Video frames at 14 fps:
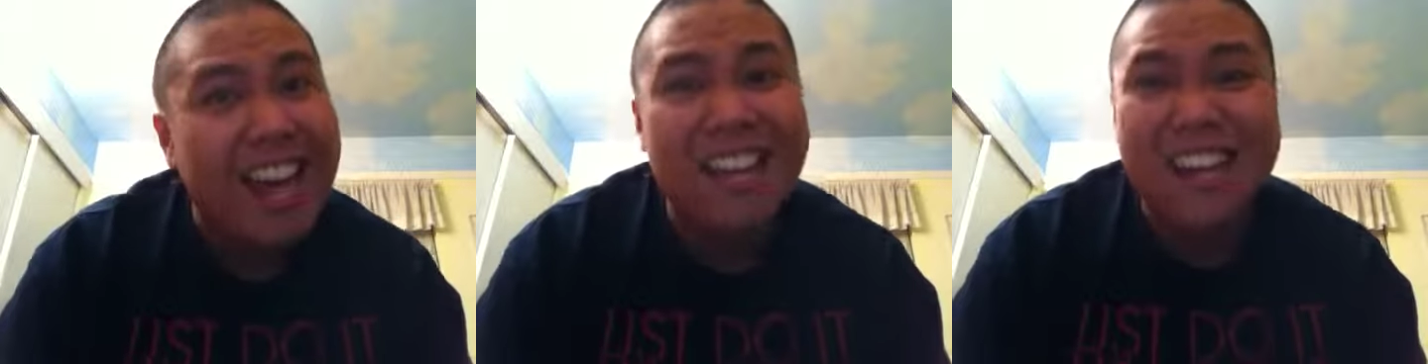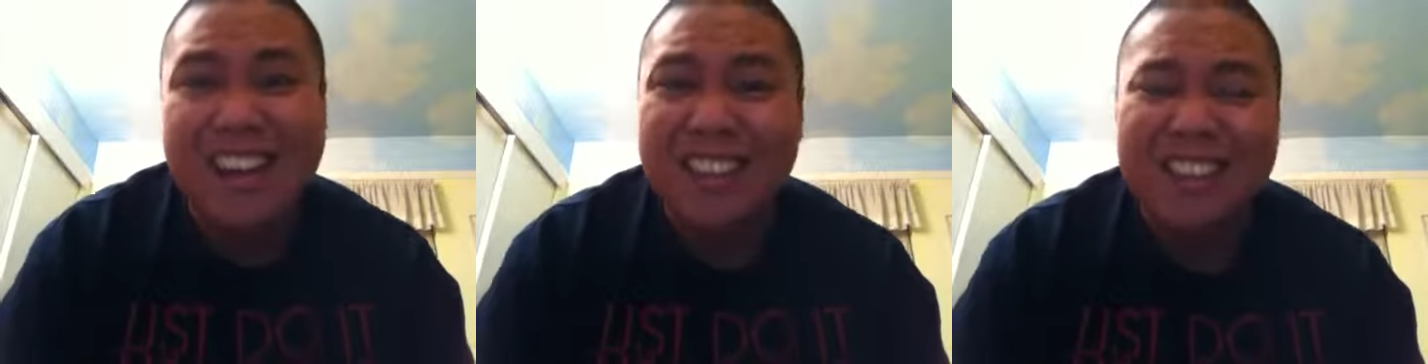
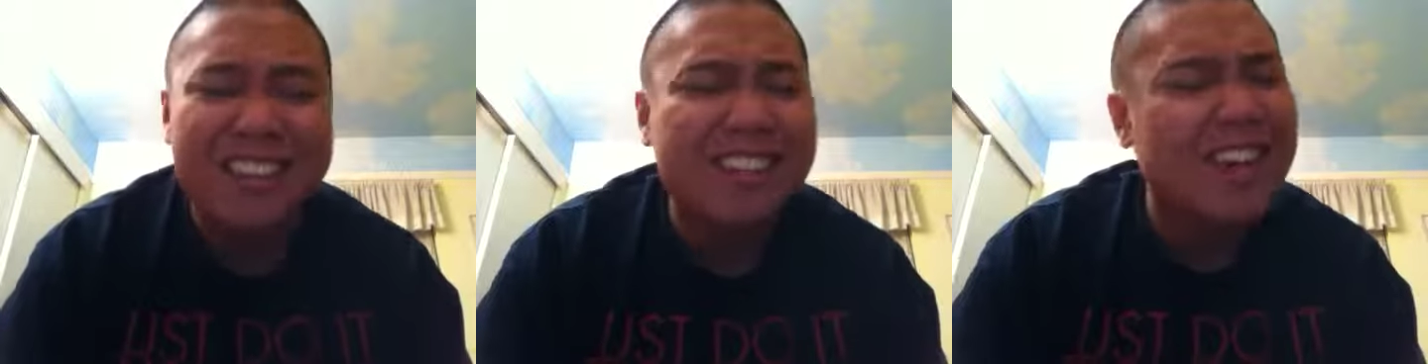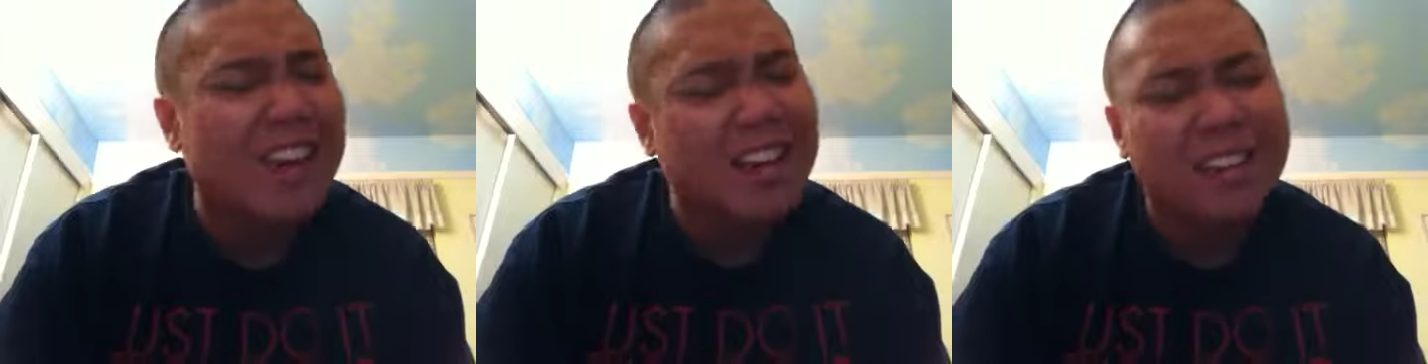I got
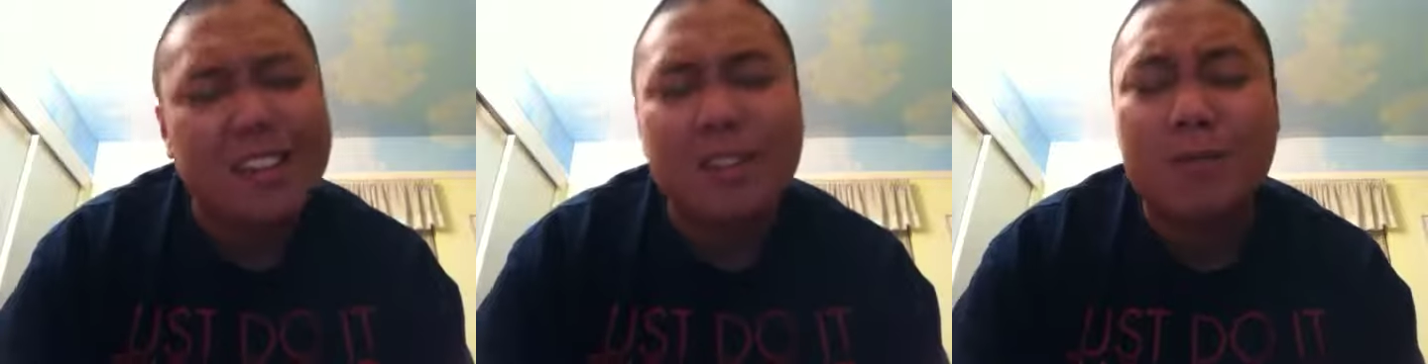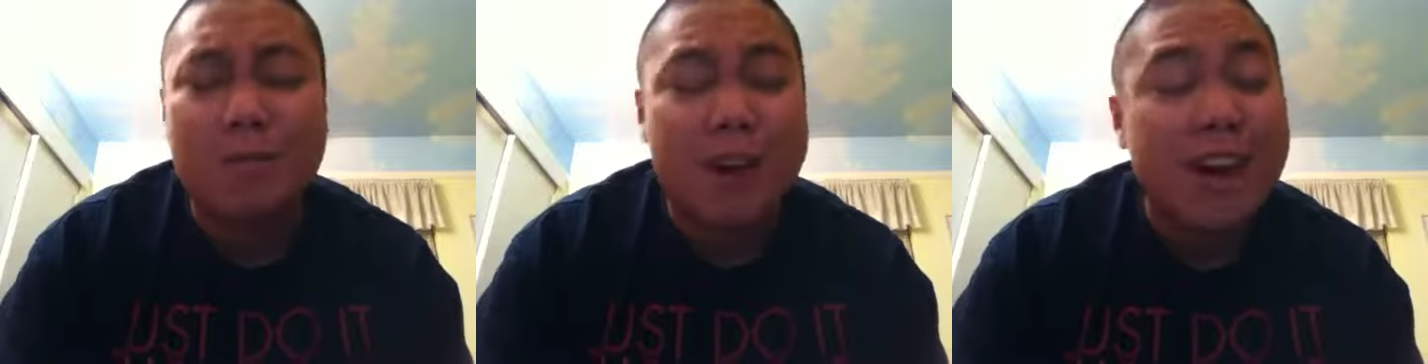this
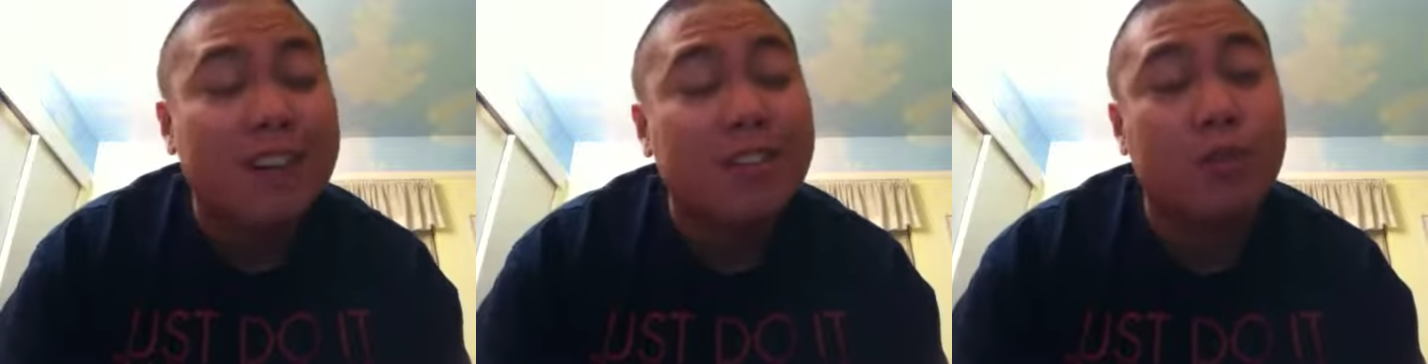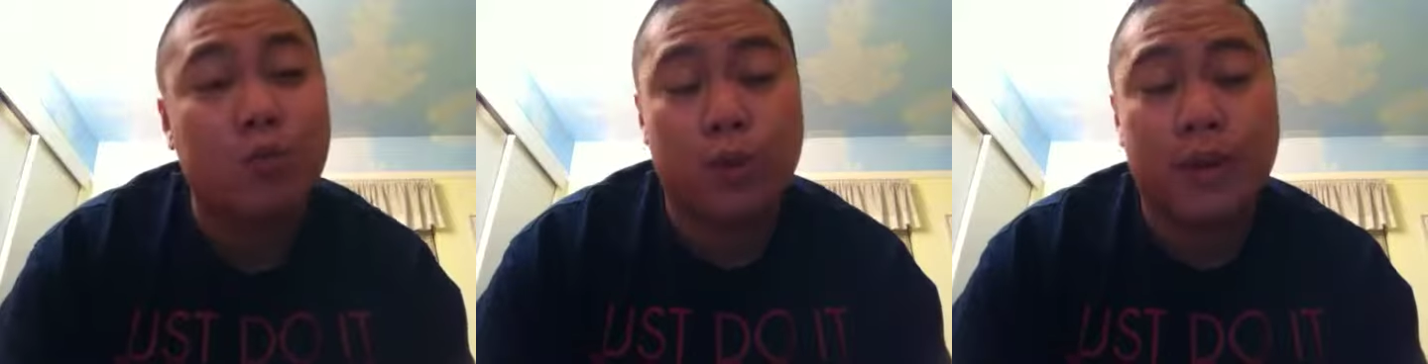
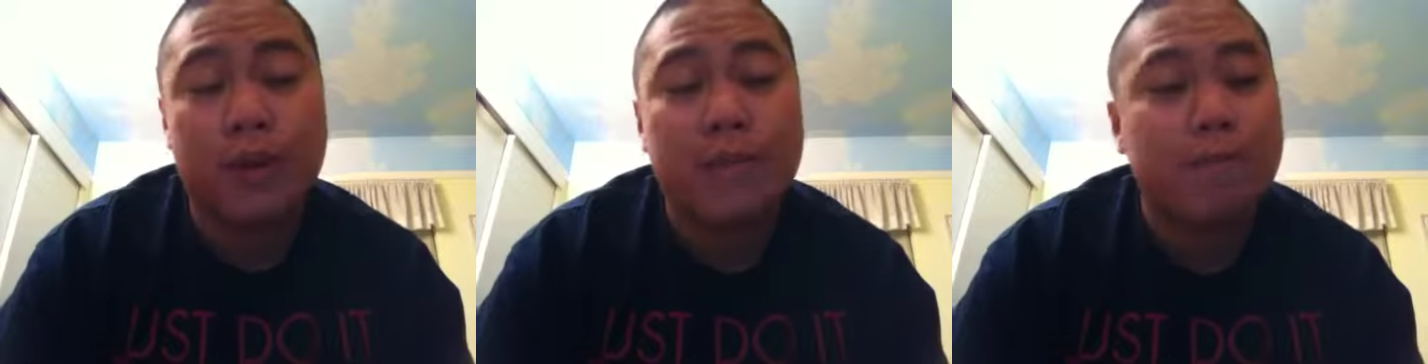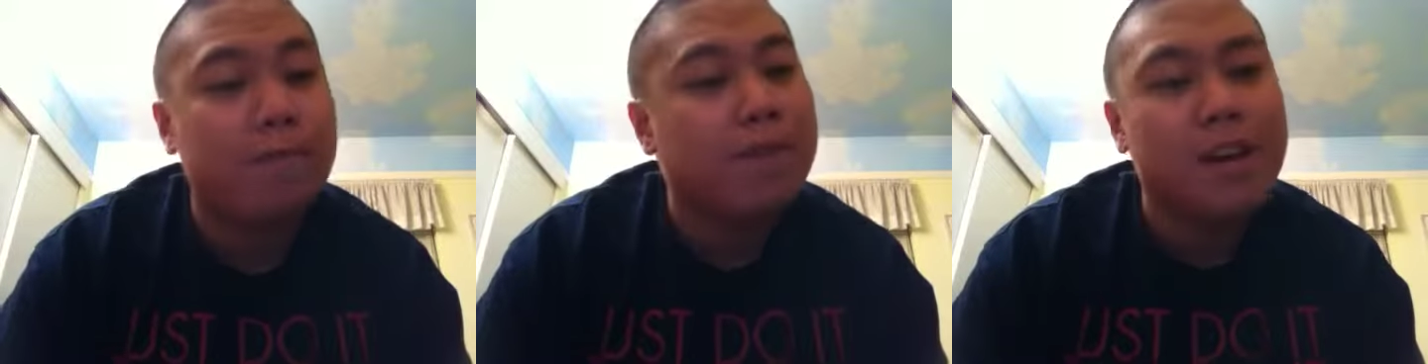icebox
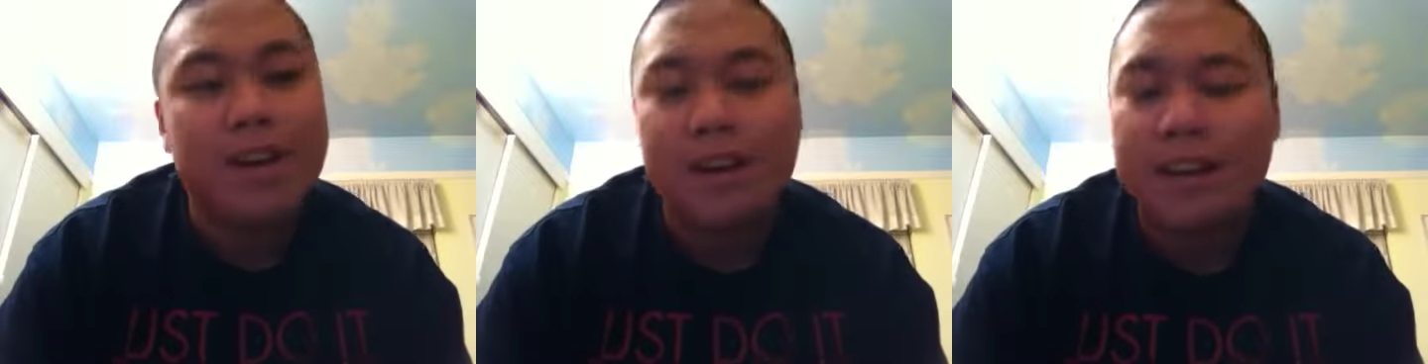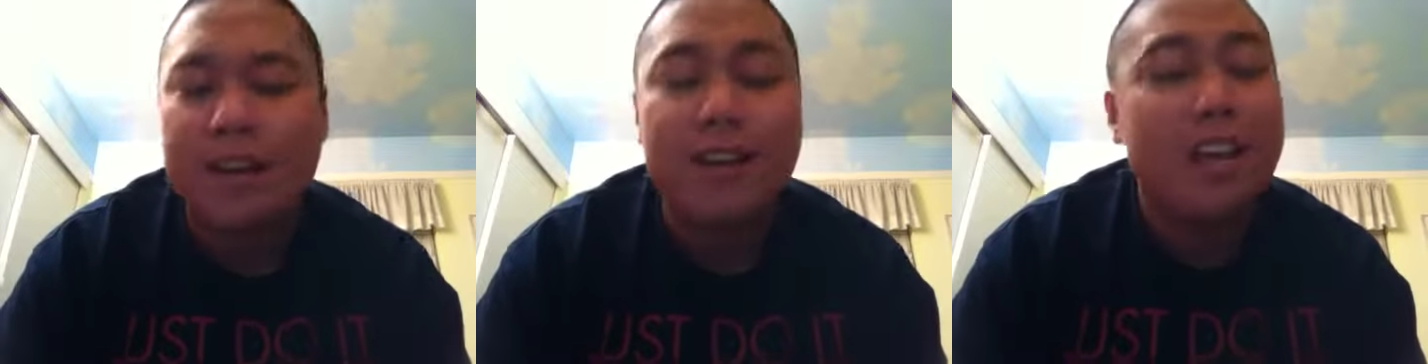where my
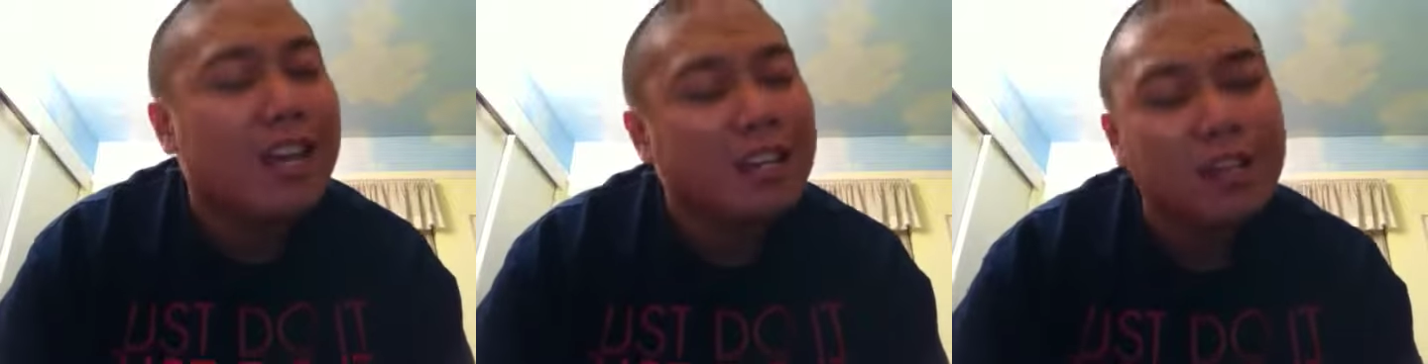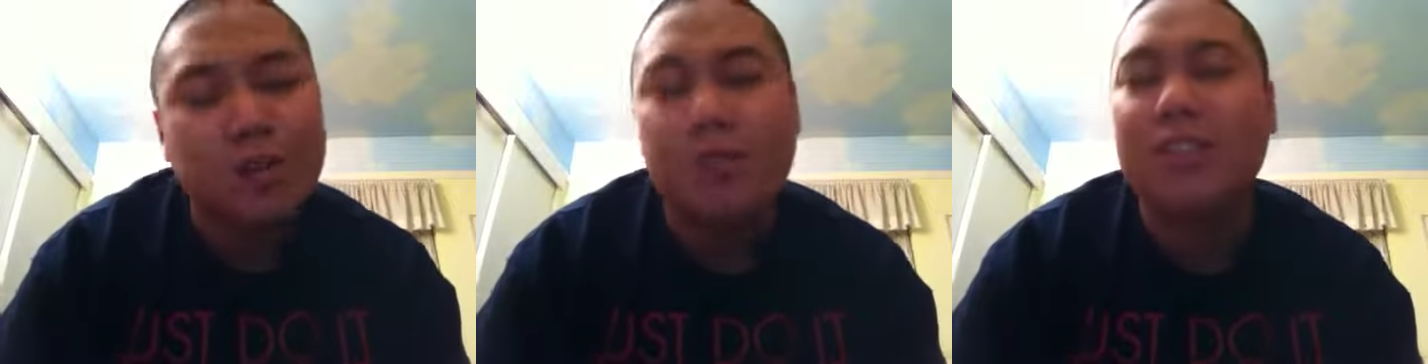heart
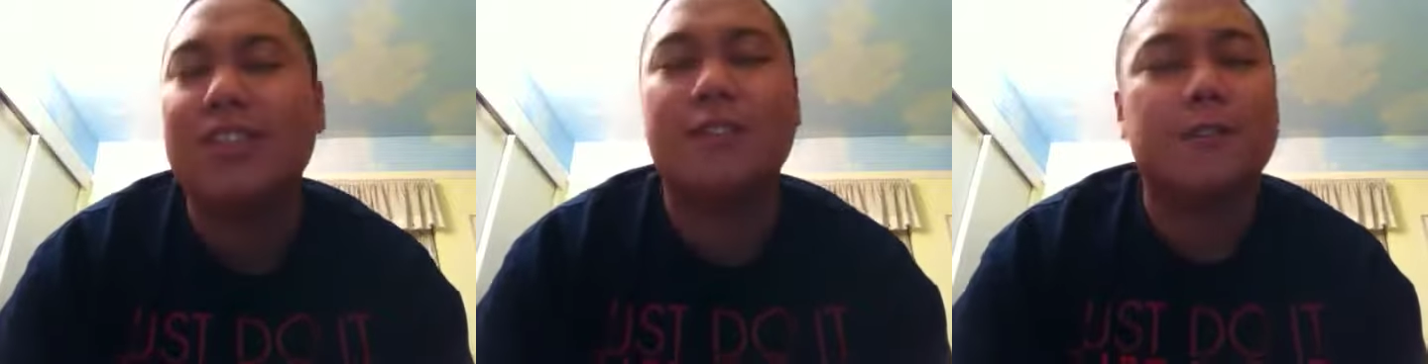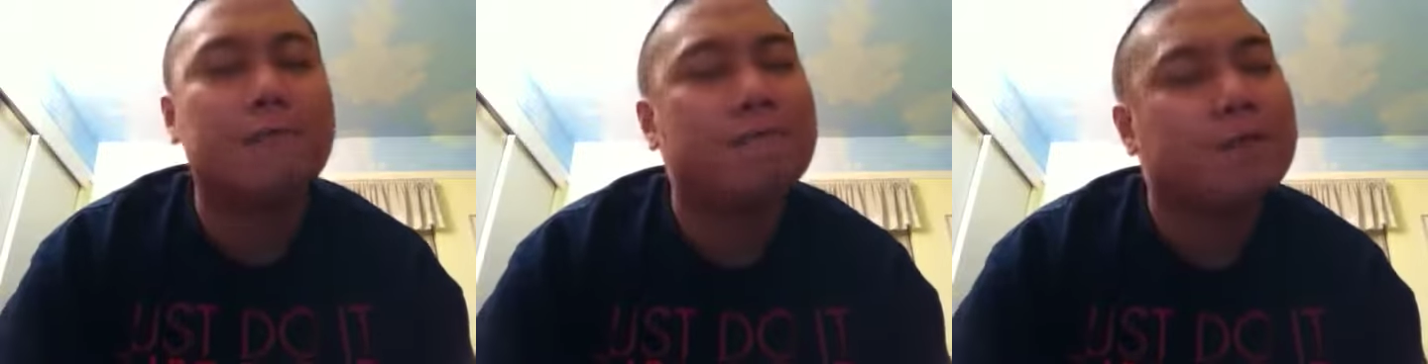
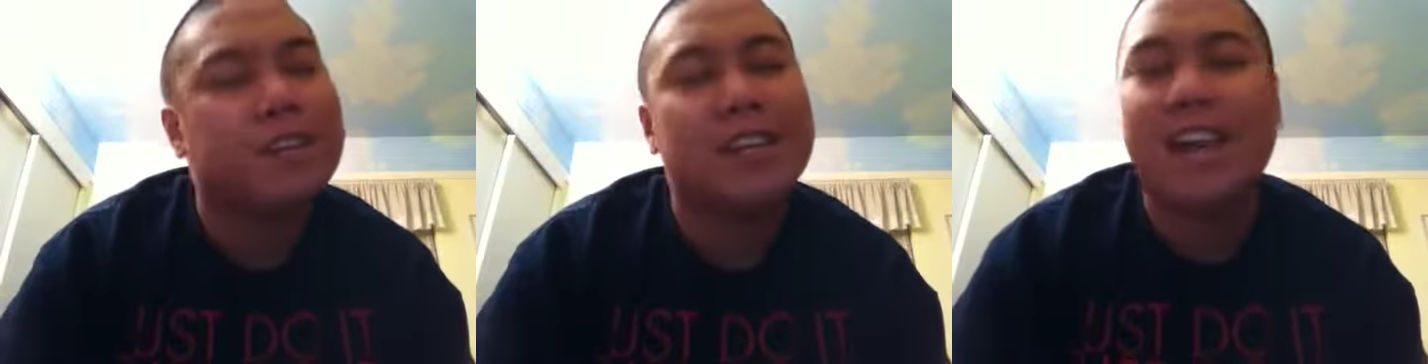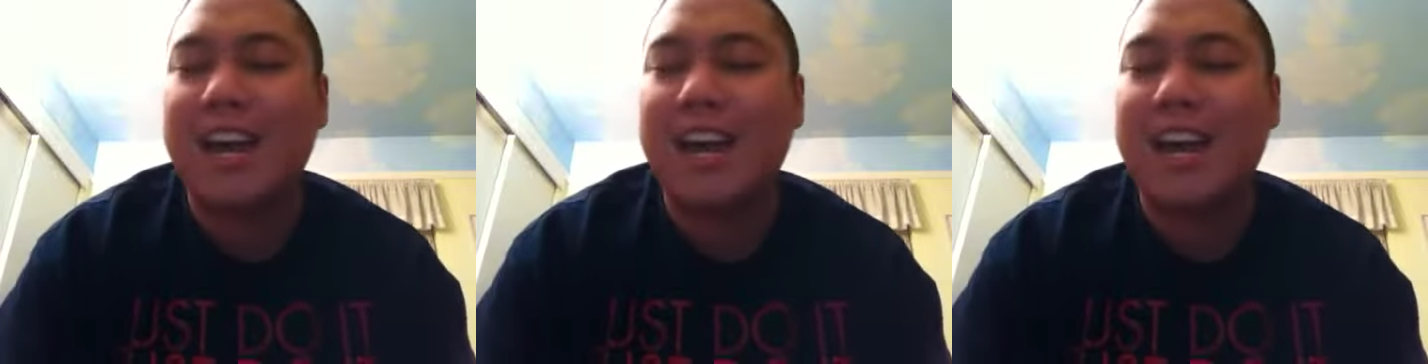used to be.